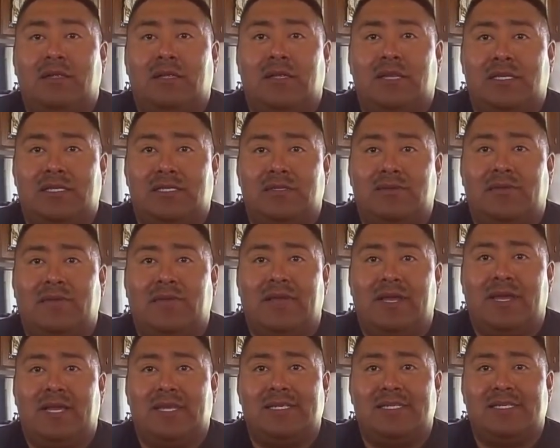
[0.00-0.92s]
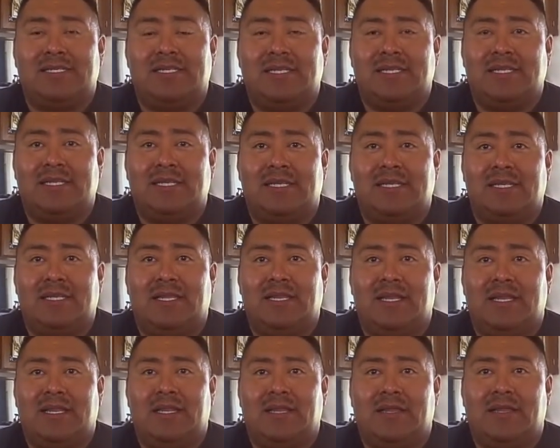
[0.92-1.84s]
That's the way I see it.
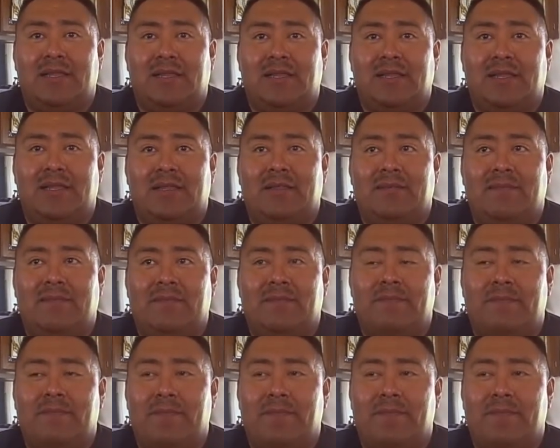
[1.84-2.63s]
And